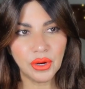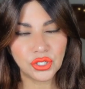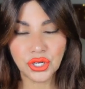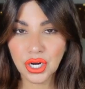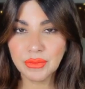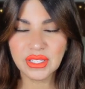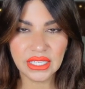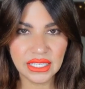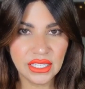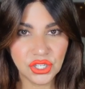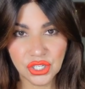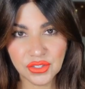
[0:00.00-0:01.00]
terms and
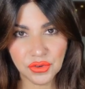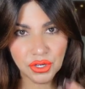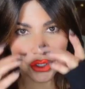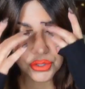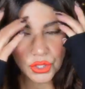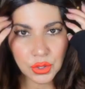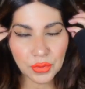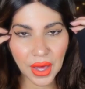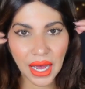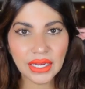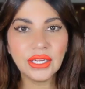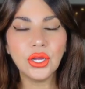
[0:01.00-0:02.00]
conditions for YouTube
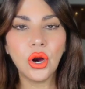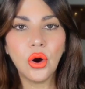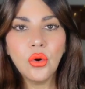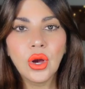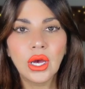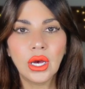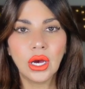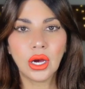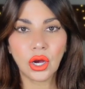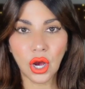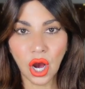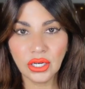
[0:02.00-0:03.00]
that, you know,
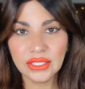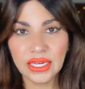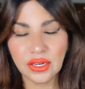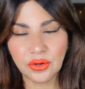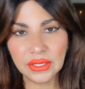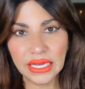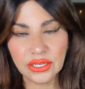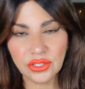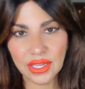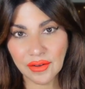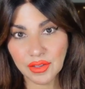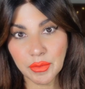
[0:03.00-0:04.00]
content
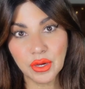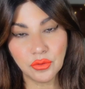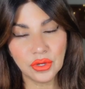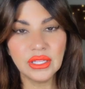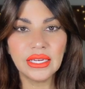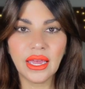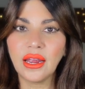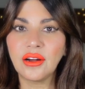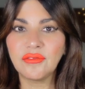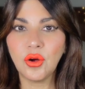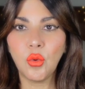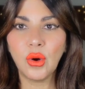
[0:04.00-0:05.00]
creators have to be really
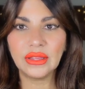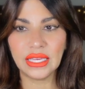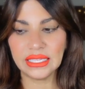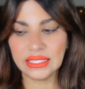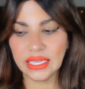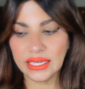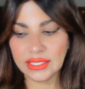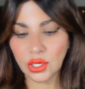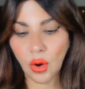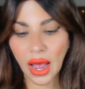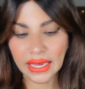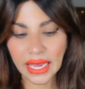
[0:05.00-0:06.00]
careful what they say.
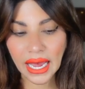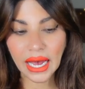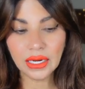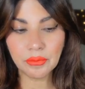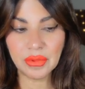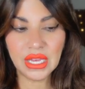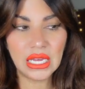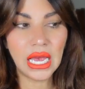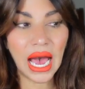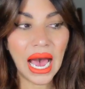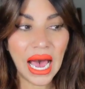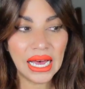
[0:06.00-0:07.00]
So I can't be
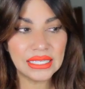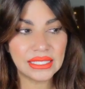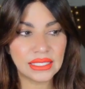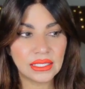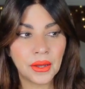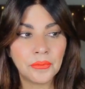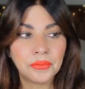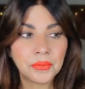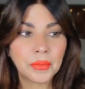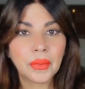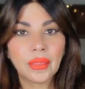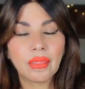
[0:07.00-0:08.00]
as
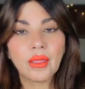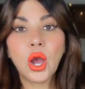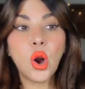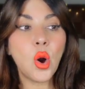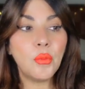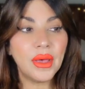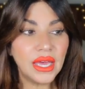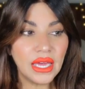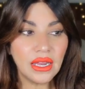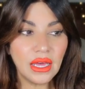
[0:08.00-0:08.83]
open